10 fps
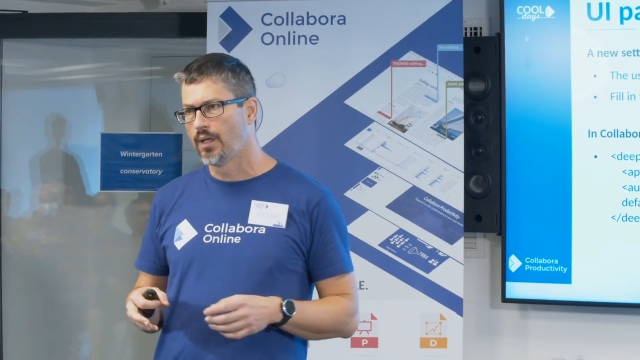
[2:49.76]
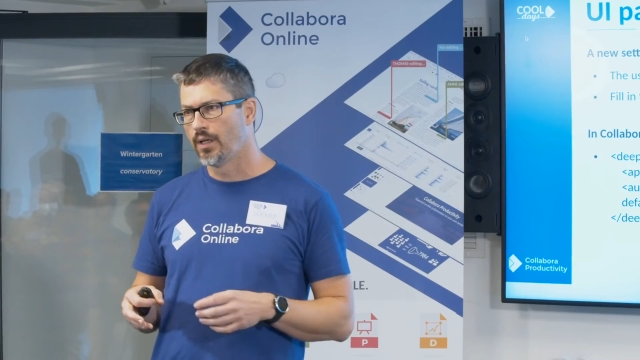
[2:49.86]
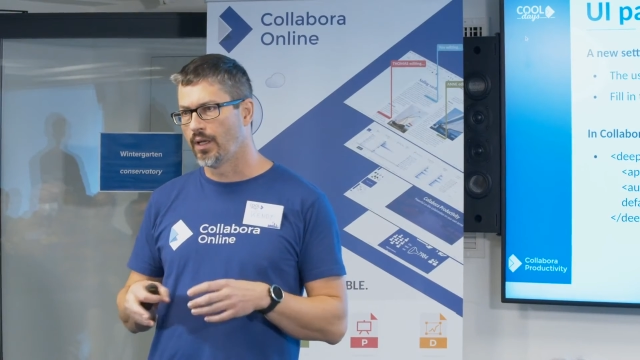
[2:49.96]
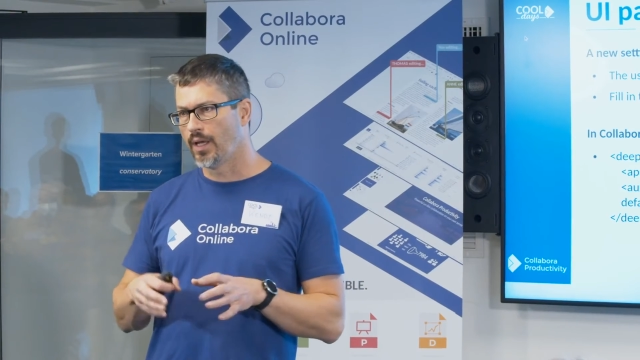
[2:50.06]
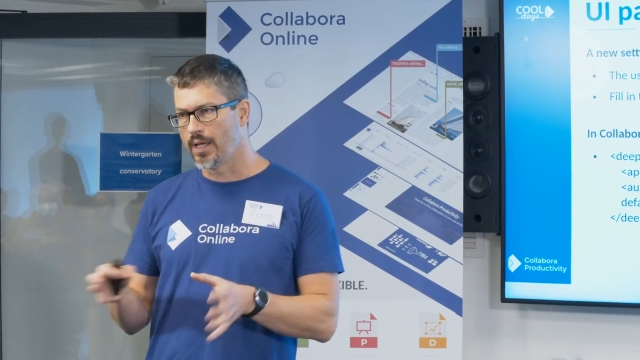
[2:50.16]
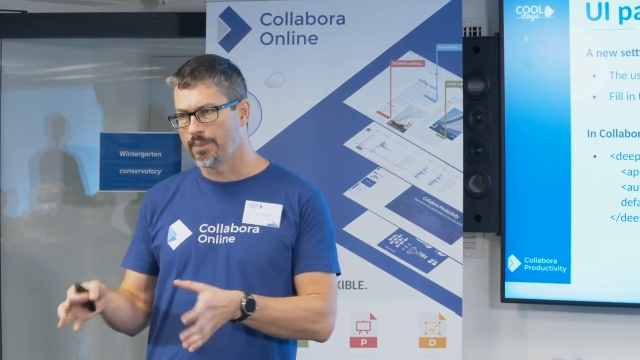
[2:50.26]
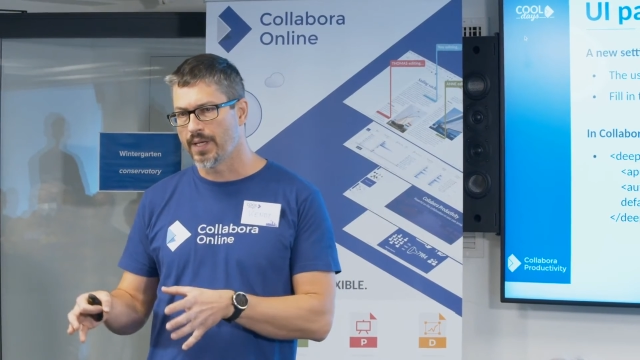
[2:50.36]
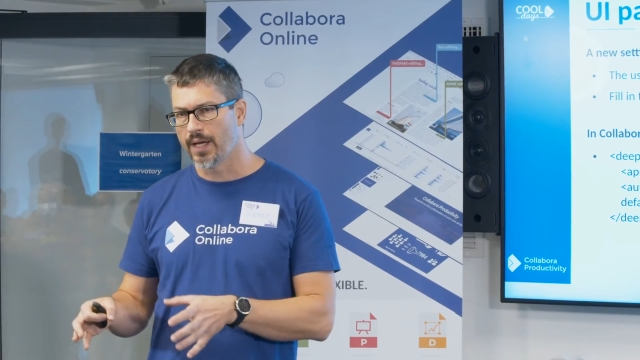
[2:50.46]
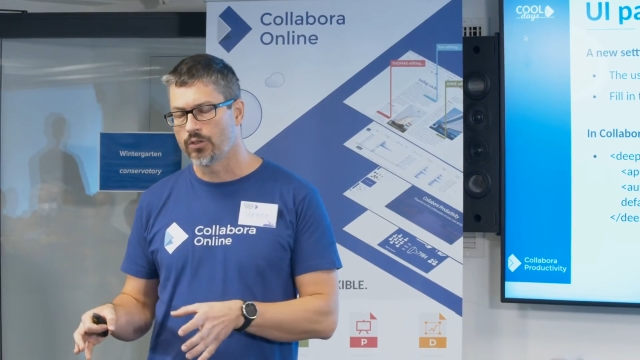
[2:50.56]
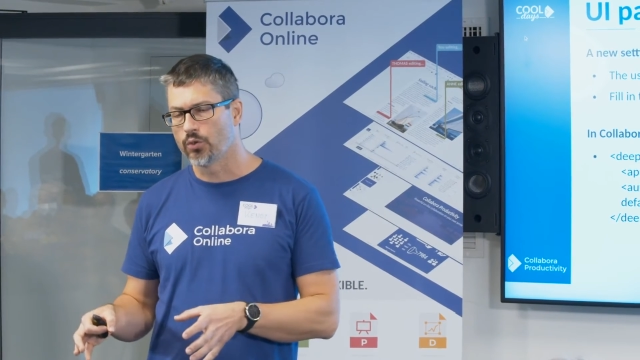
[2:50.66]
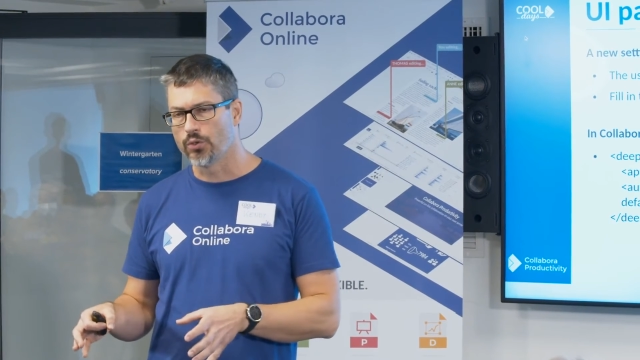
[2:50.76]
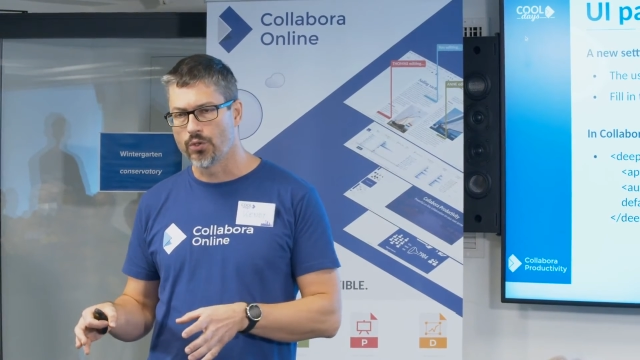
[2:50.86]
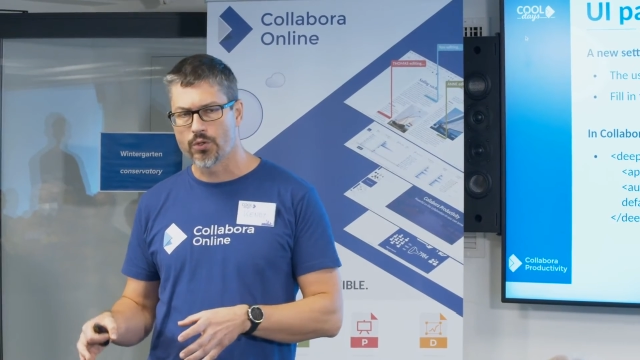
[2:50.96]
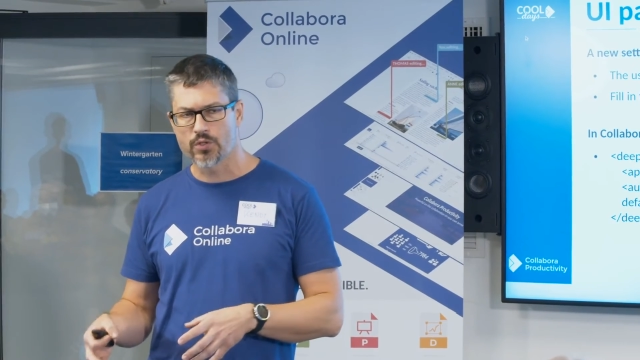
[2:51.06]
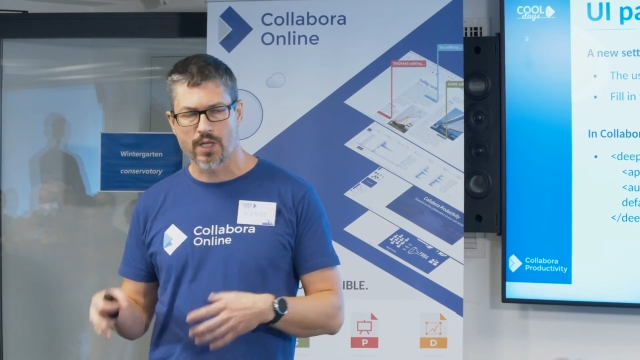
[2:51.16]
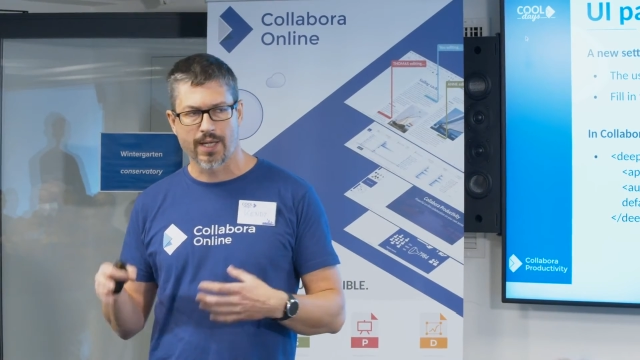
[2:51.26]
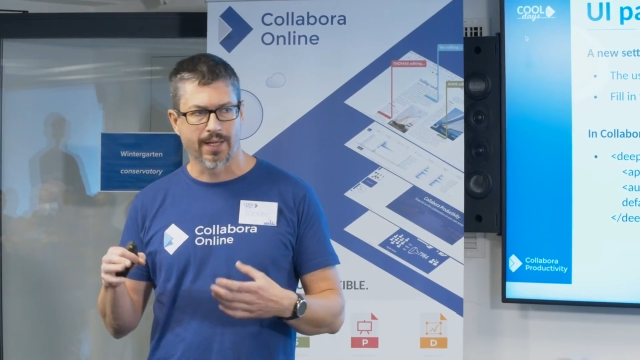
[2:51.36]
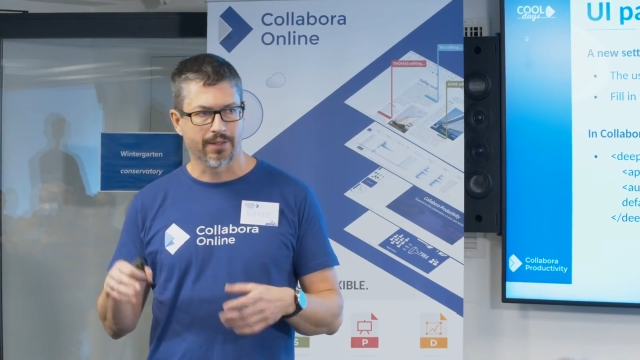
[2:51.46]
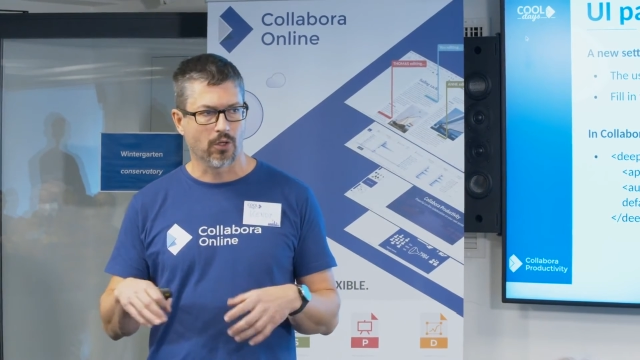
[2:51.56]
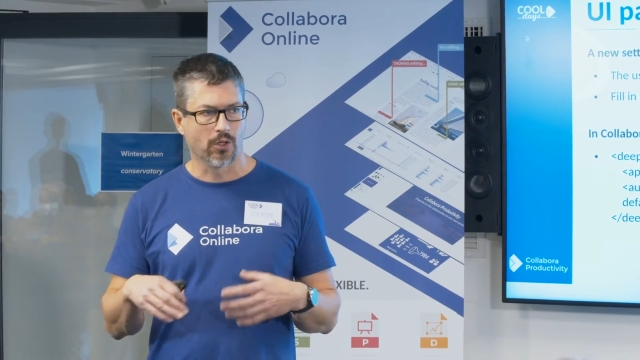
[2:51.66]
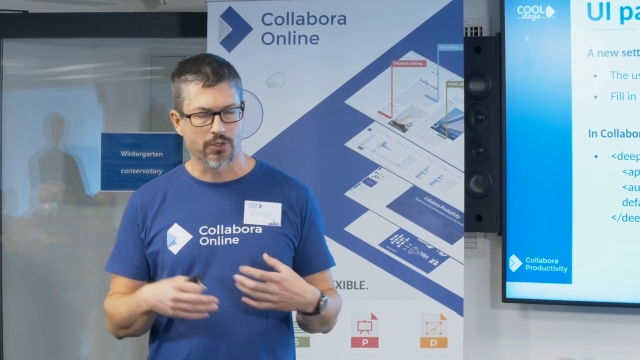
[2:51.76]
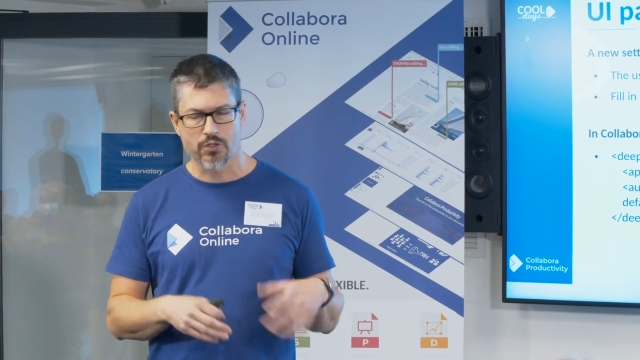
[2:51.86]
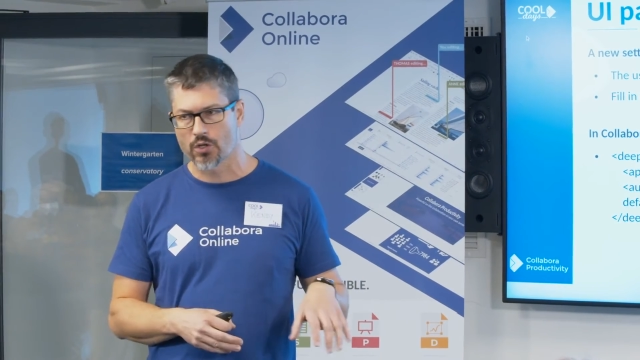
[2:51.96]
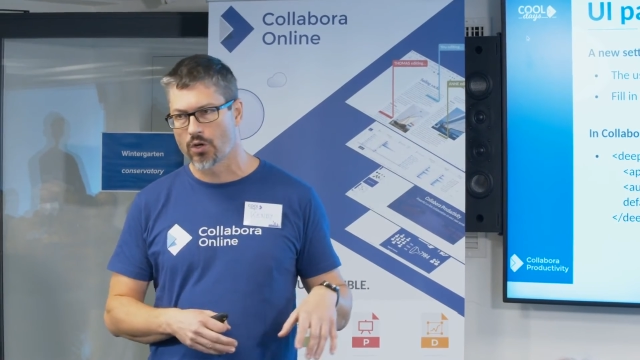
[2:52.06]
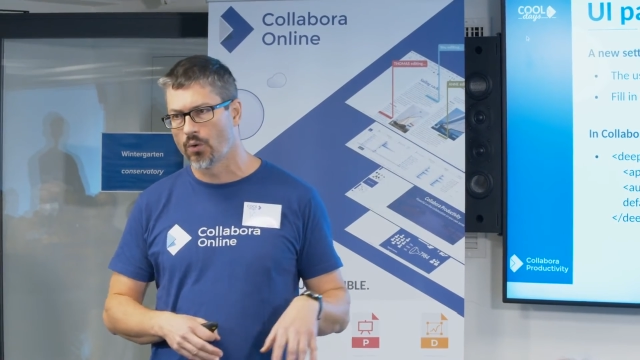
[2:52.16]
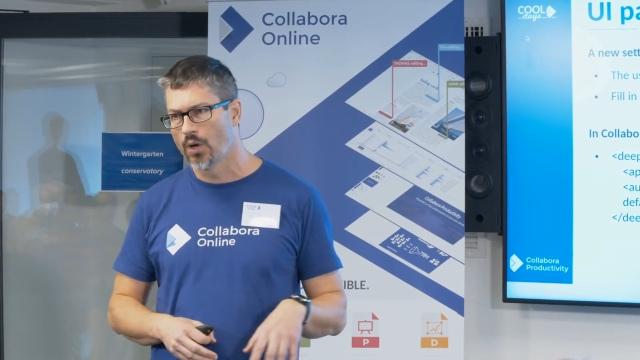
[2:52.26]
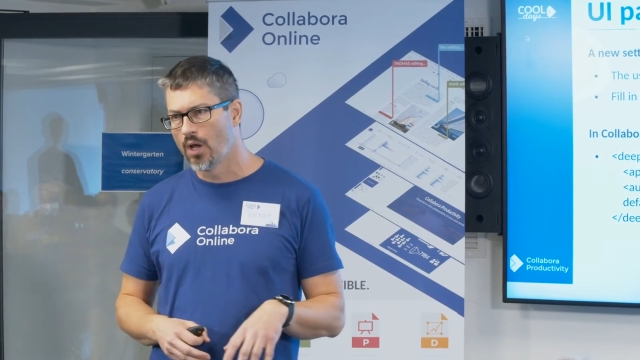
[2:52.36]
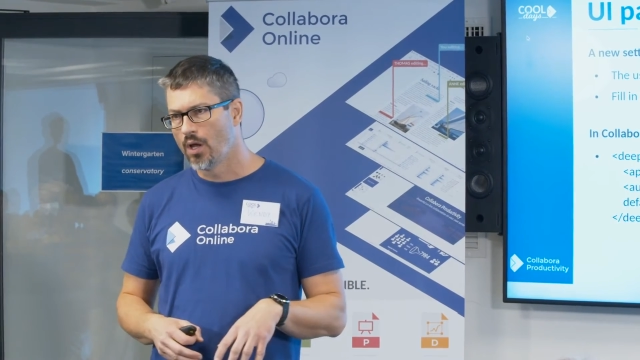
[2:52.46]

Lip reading: API to use, and also